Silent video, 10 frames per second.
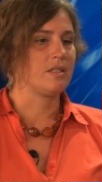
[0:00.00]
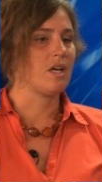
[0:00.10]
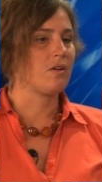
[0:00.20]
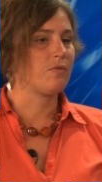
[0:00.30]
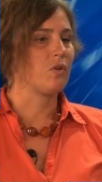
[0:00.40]

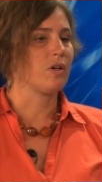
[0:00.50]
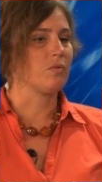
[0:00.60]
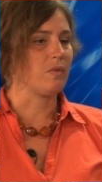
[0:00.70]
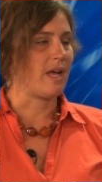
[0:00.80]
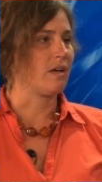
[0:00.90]
Doug Ford
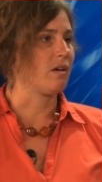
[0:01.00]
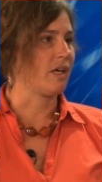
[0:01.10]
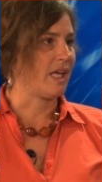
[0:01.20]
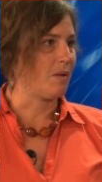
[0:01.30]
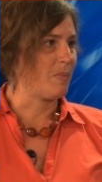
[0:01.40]
ran on
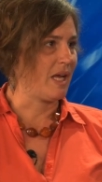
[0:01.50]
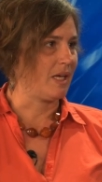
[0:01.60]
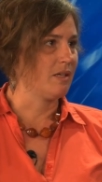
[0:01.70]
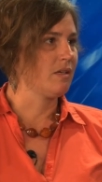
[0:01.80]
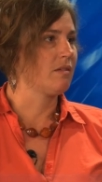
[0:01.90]
a
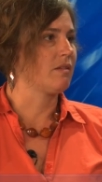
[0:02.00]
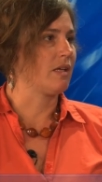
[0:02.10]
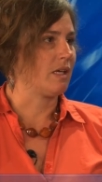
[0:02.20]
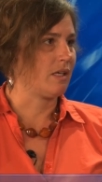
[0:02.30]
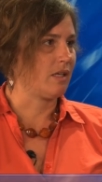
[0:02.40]
campaign
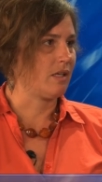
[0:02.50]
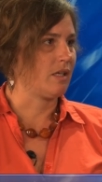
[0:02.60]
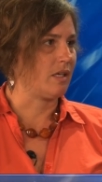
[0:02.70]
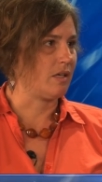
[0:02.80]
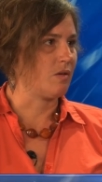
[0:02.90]
that
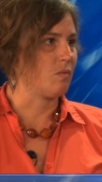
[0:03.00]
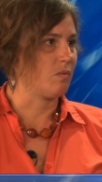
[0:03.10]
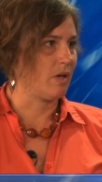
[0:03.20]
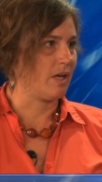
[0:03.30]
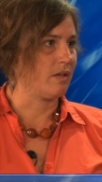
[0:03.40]
he
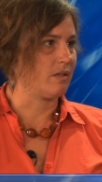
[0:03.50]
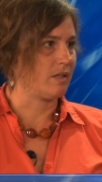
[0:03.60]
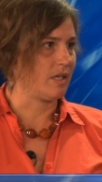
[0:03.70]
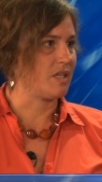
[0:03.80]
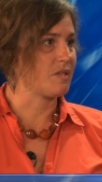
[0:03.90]
and
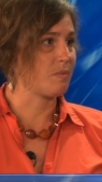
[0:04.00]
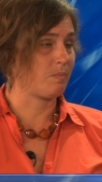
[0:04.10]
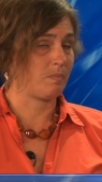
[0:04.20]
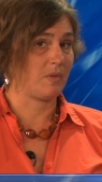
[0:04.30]
his